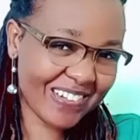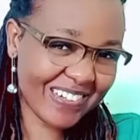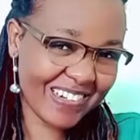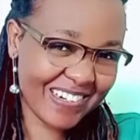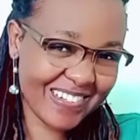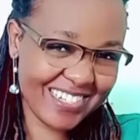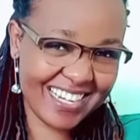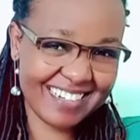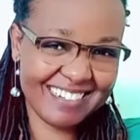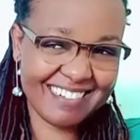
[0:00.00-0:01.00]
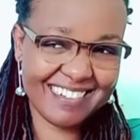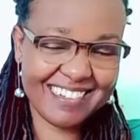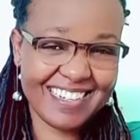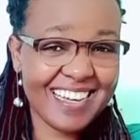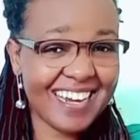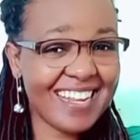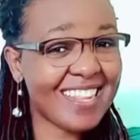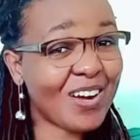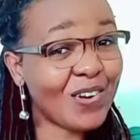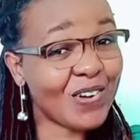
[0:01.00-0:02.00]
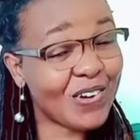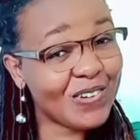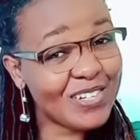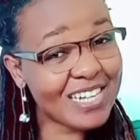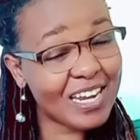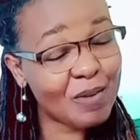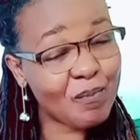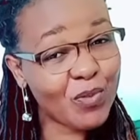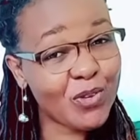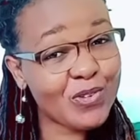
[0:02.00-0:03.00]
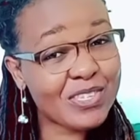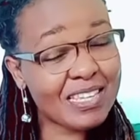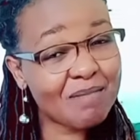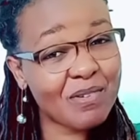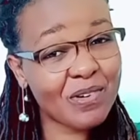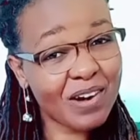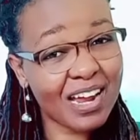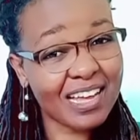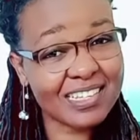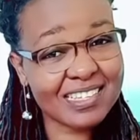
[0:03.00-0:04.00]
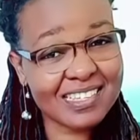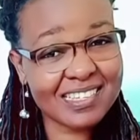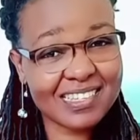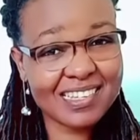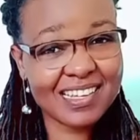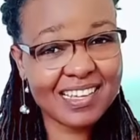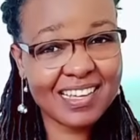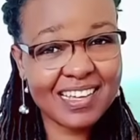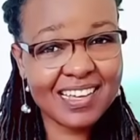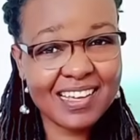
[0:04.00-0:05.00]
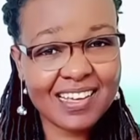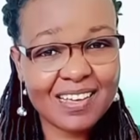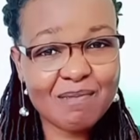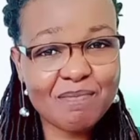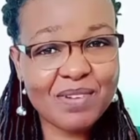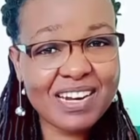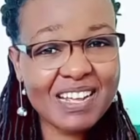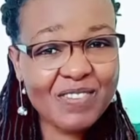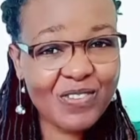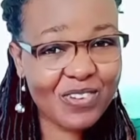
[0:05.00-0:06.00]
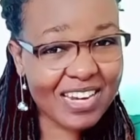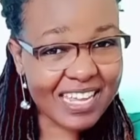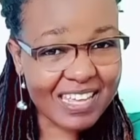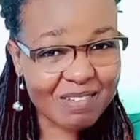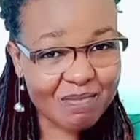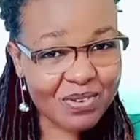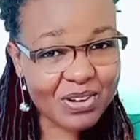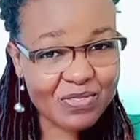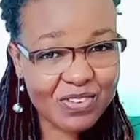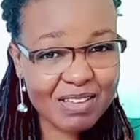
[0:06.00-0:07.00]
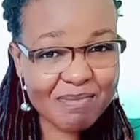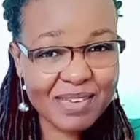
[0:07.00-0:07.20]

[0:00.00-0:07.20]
In the conclusion, you summarize. Briefly means in short.